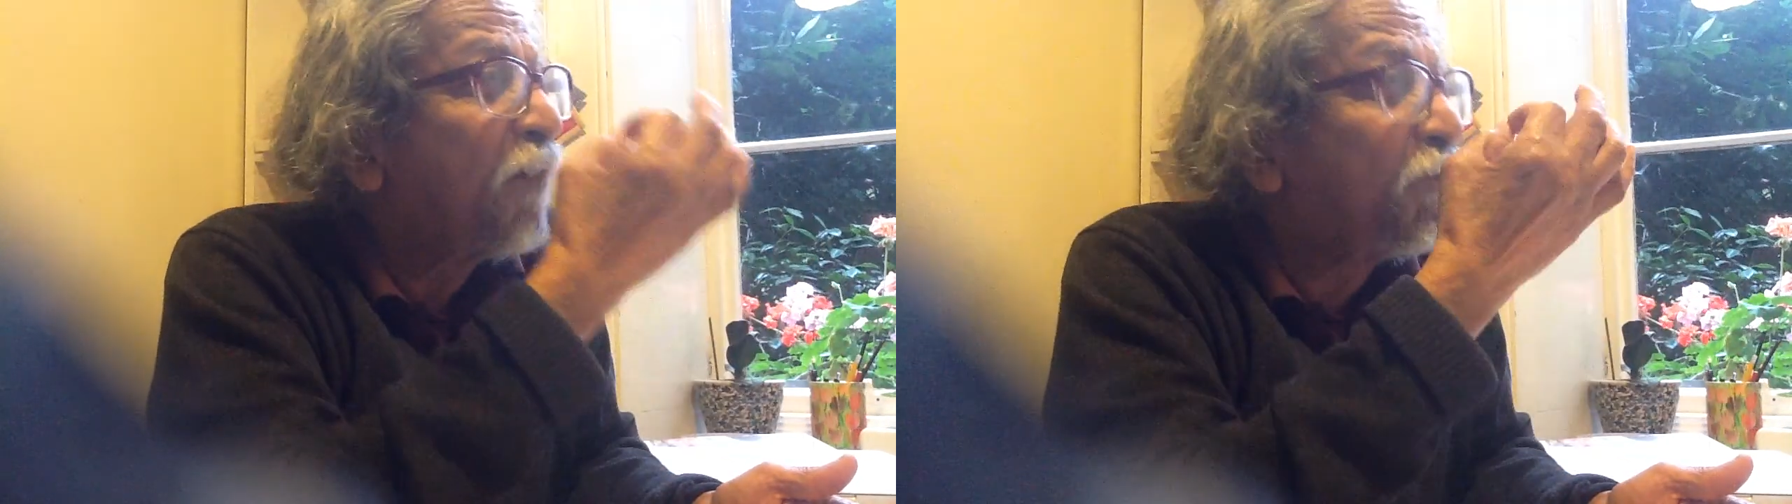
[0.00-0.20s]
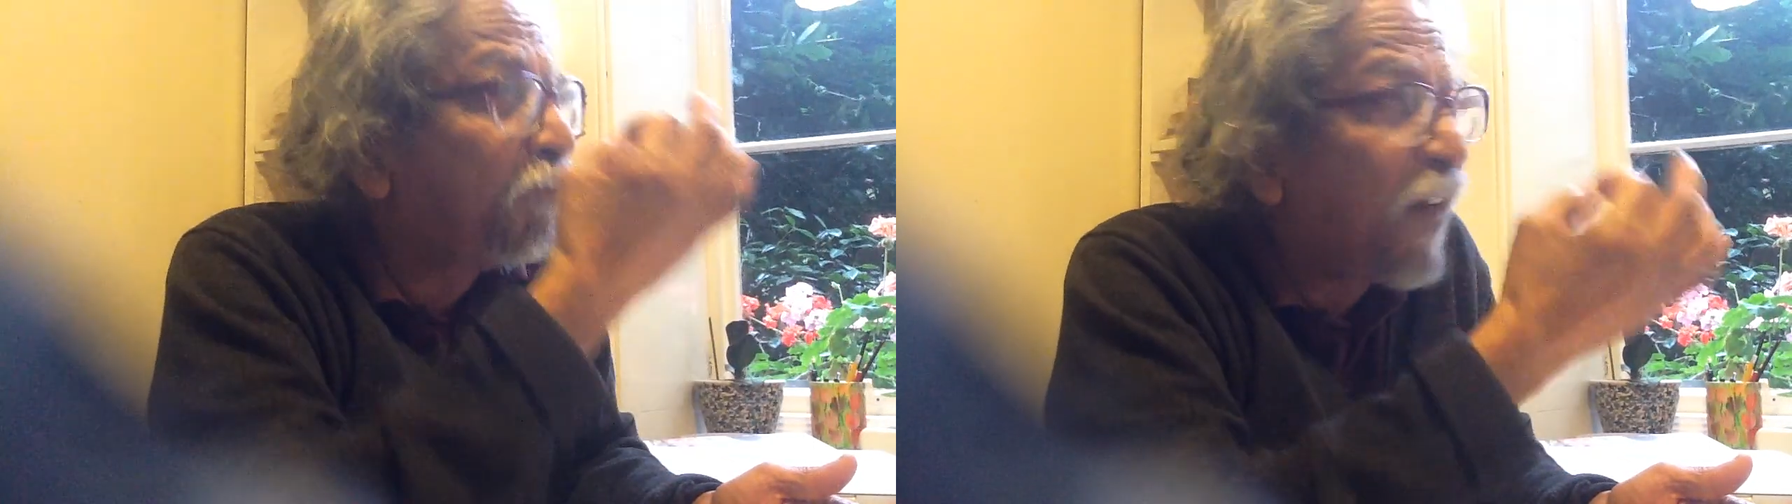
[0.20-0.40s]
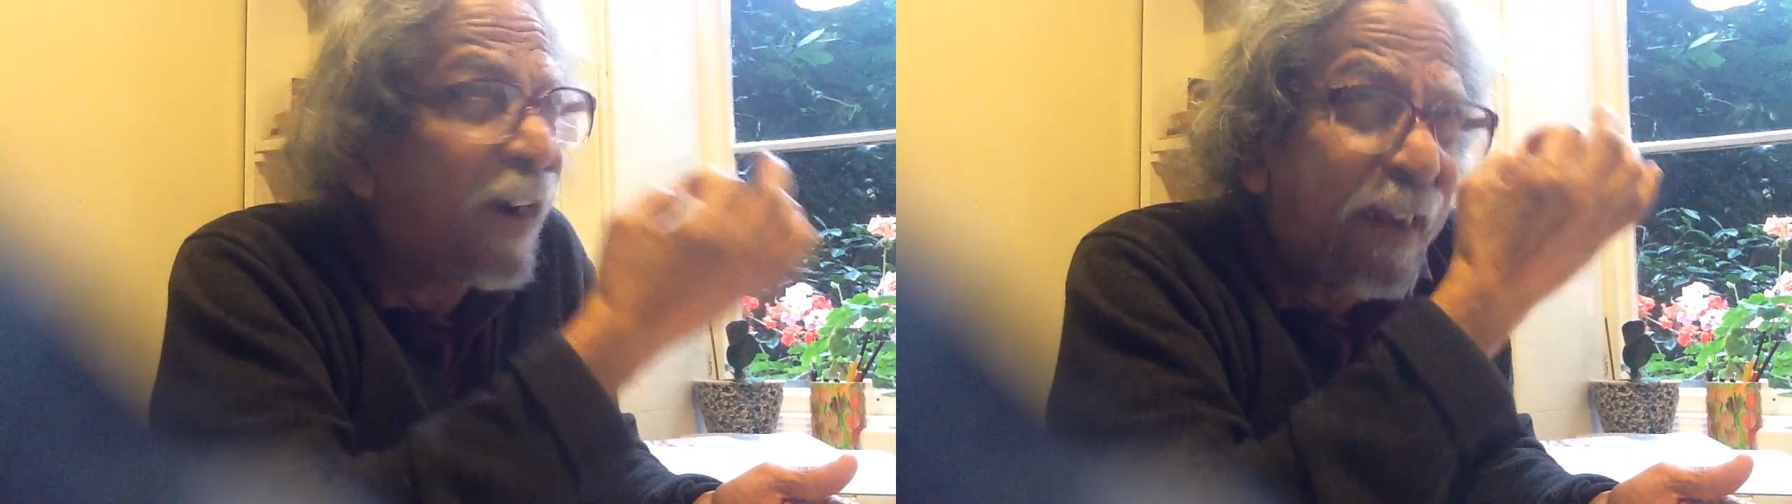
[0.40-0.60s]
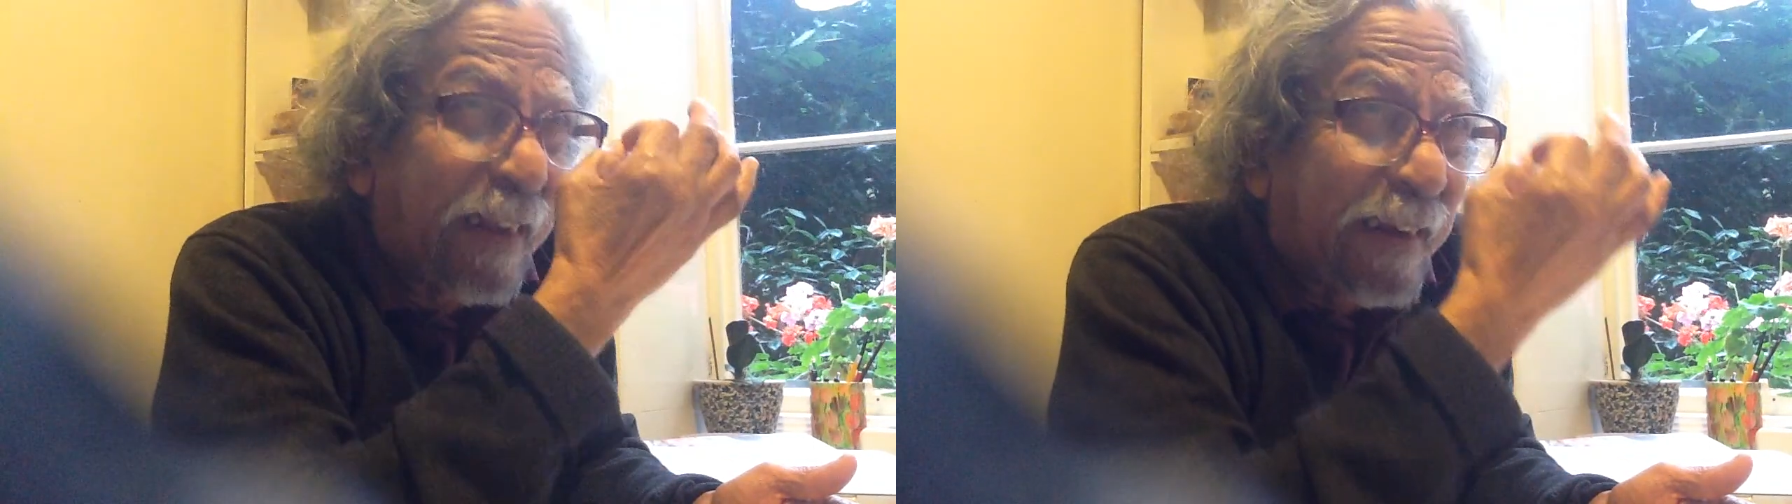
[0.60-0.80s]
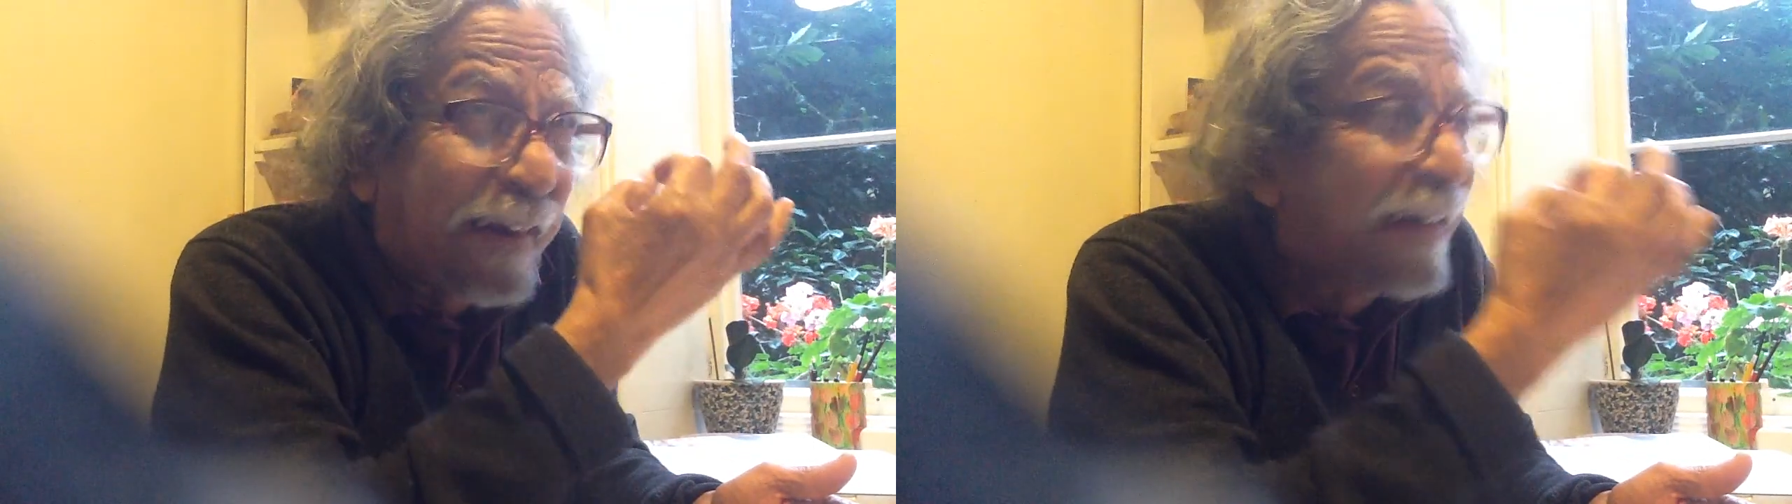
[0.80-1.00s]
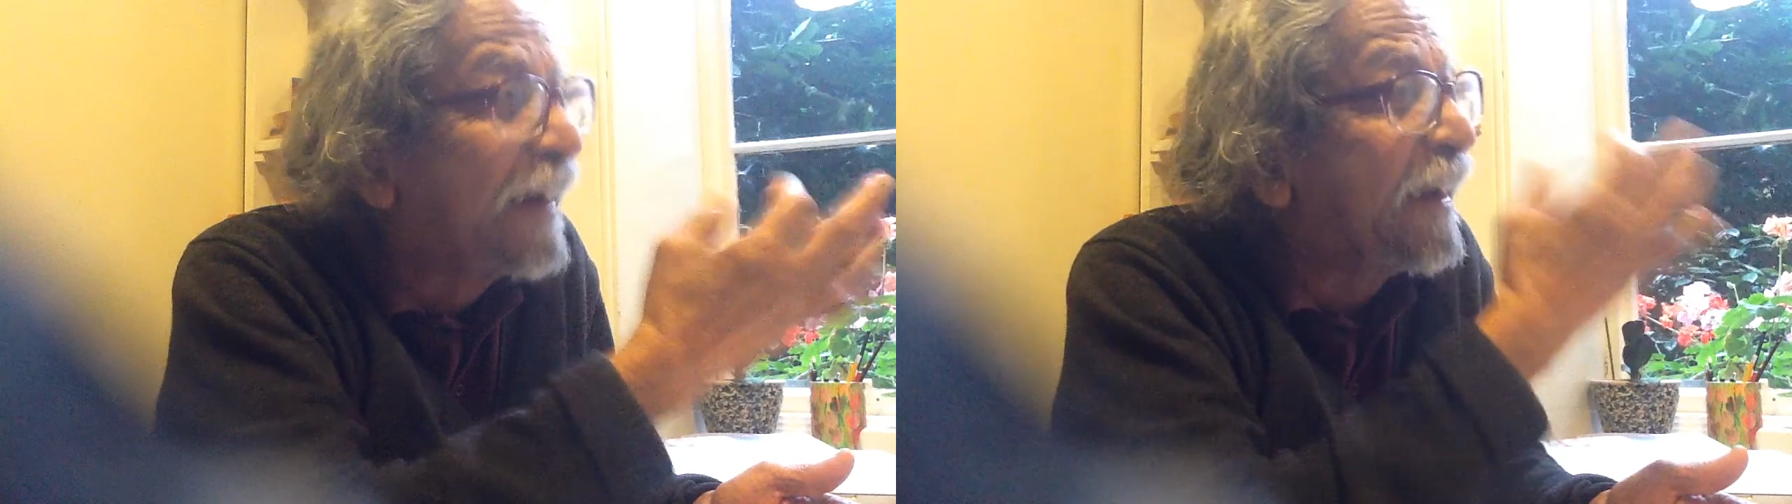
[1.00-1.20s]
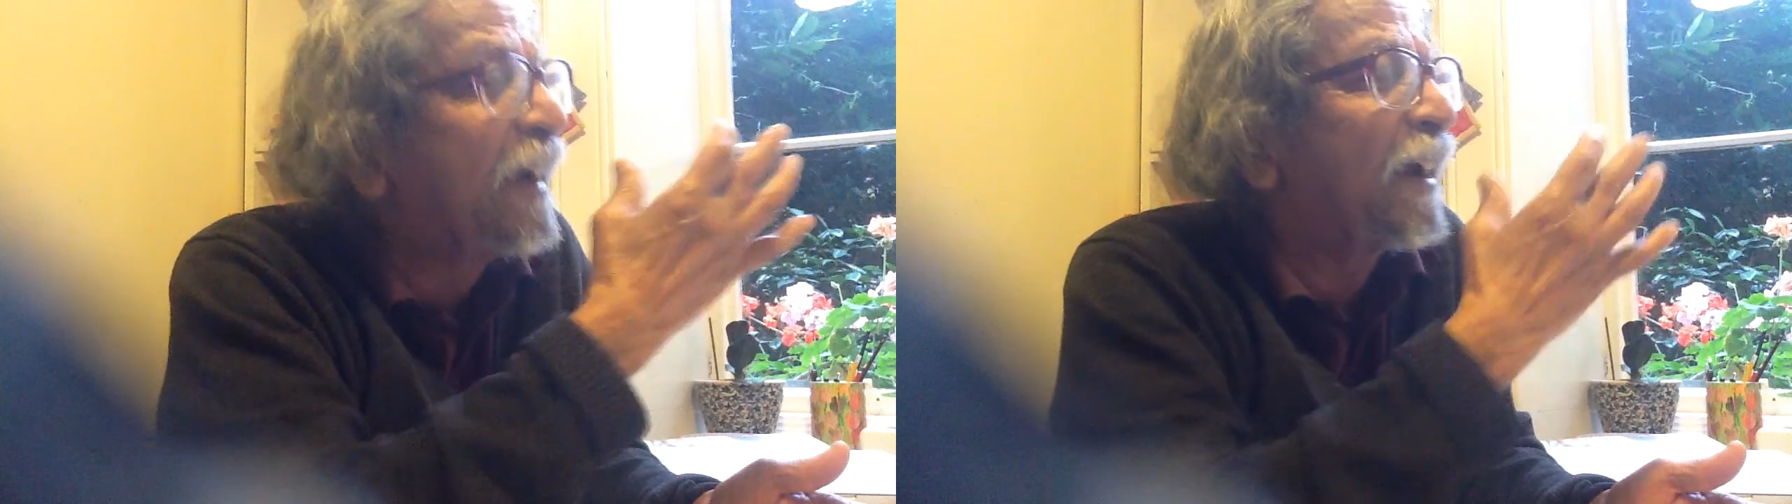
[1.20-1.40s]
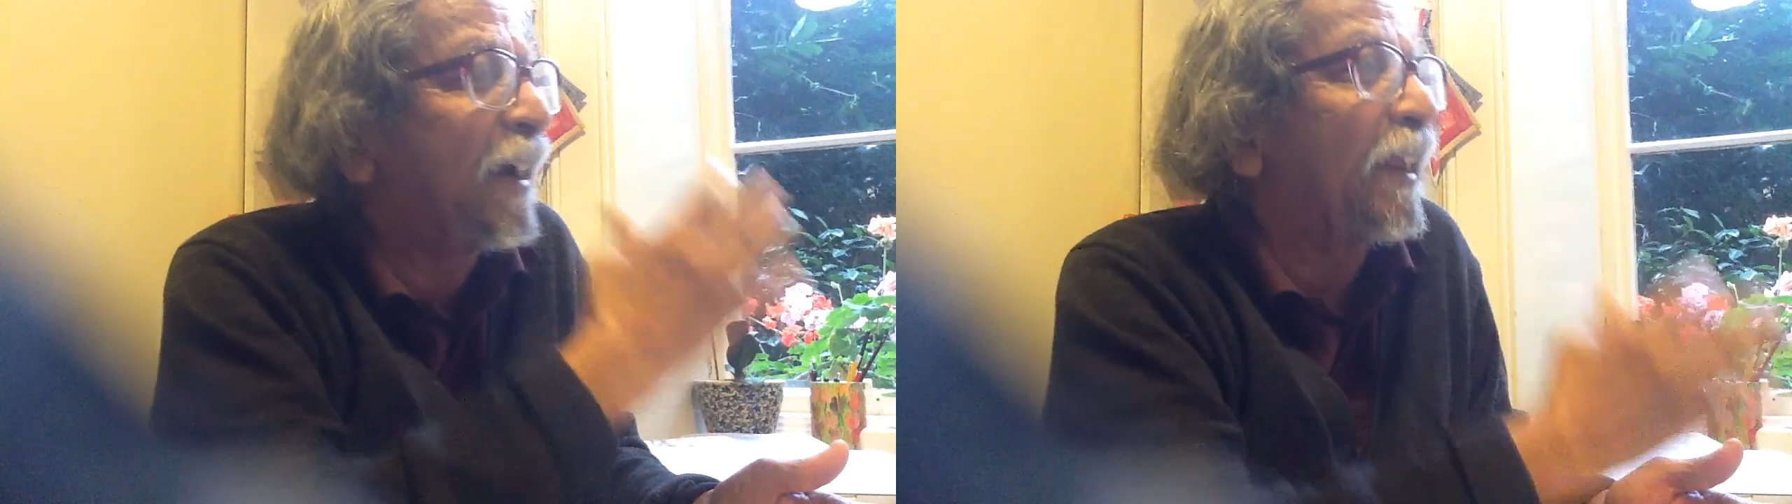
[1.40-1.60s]
very
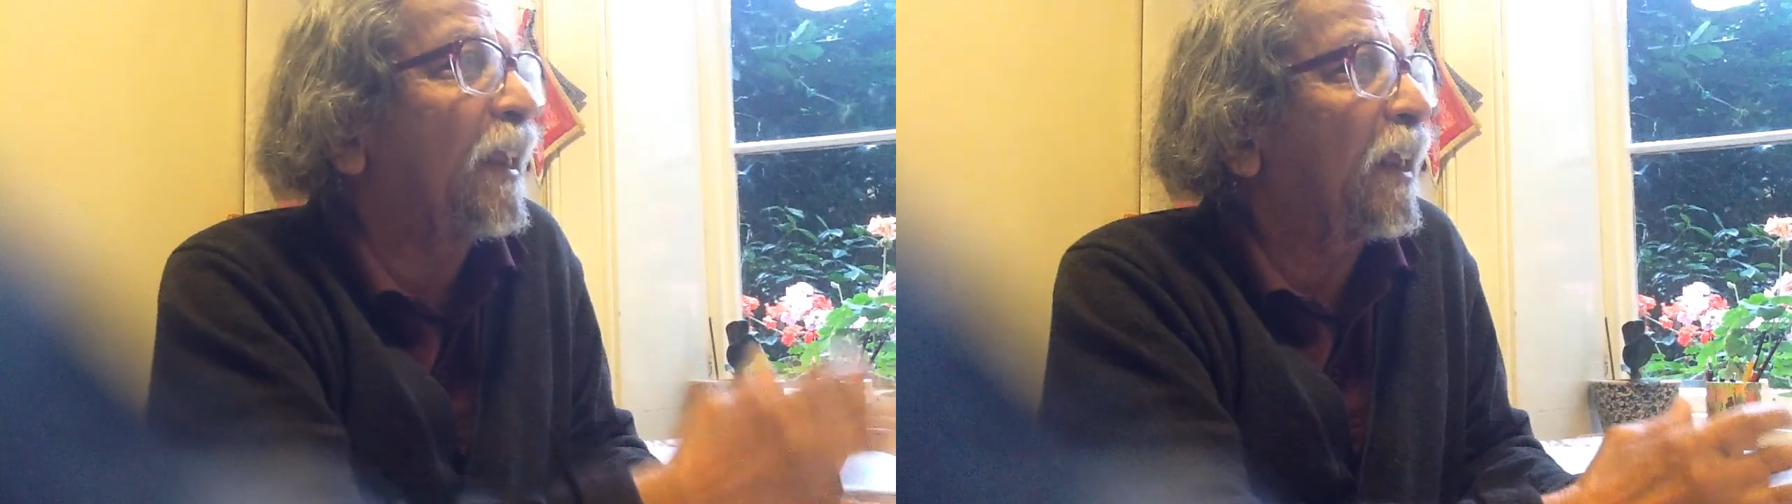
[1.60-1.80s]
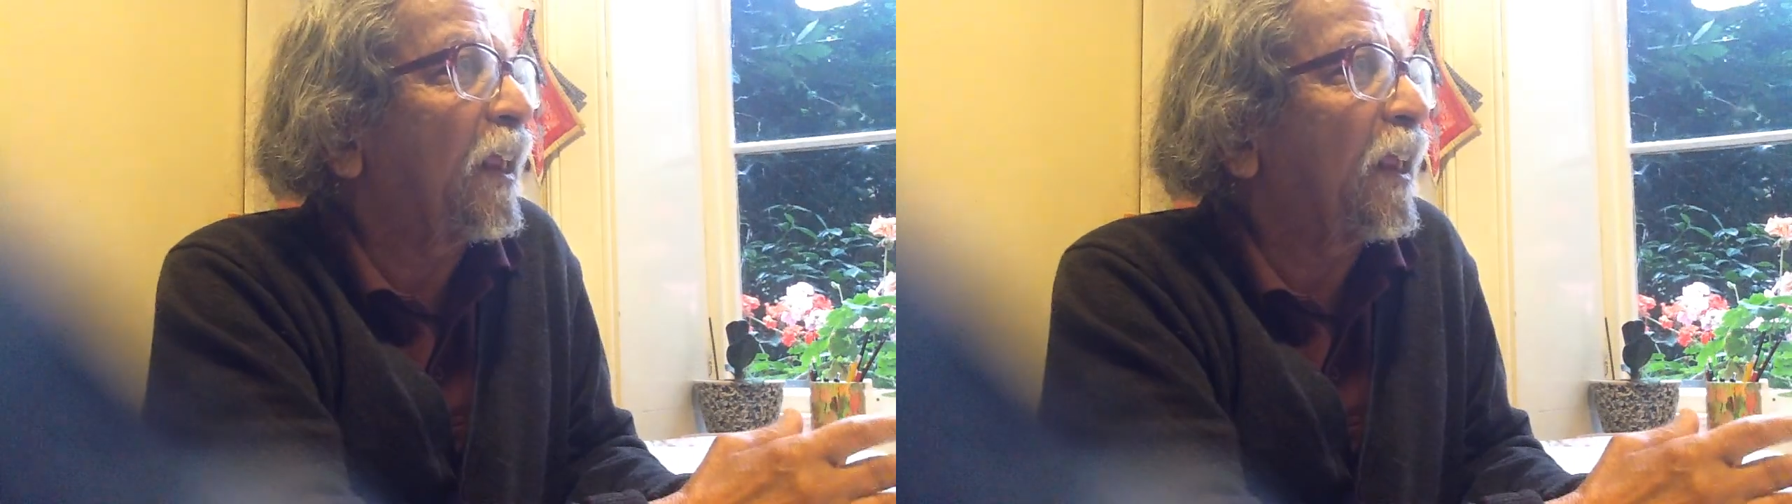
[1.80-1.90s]
clearly